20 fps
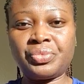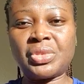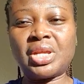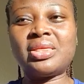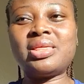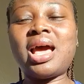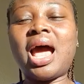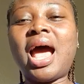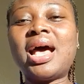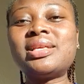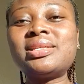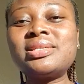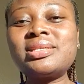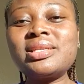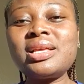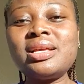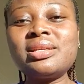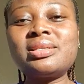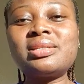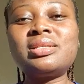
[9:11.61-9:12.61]
the
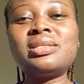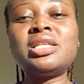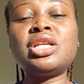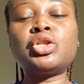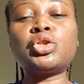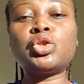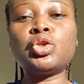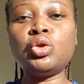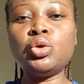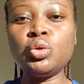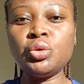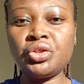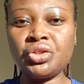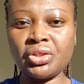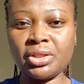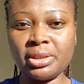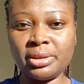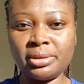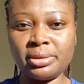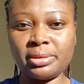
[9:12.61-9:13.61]
answers, the
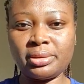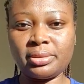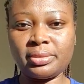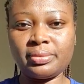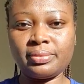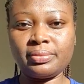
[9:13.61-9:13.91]
solutions?